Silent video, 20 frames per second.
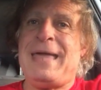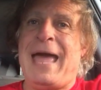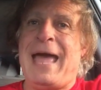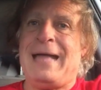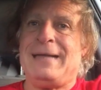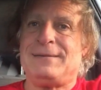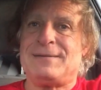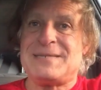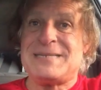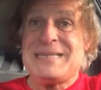
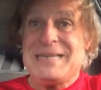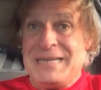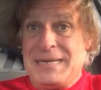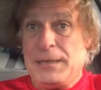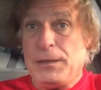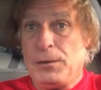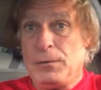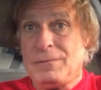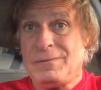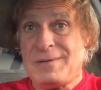that
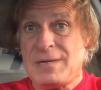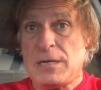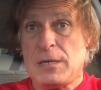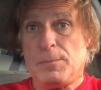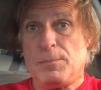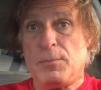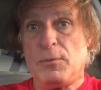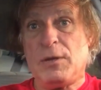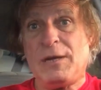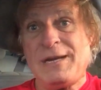sink in
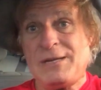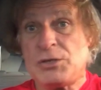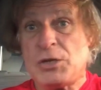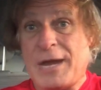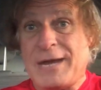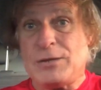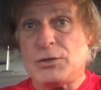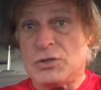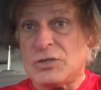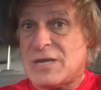deep, it
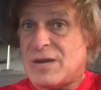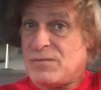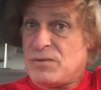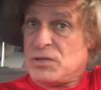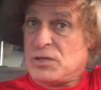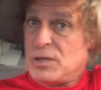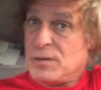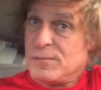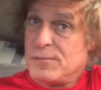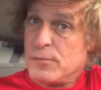changes
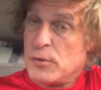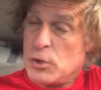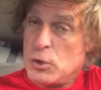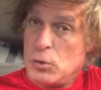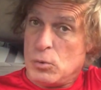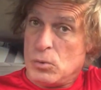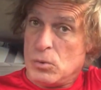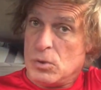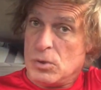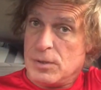everything for
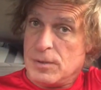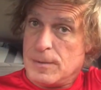you.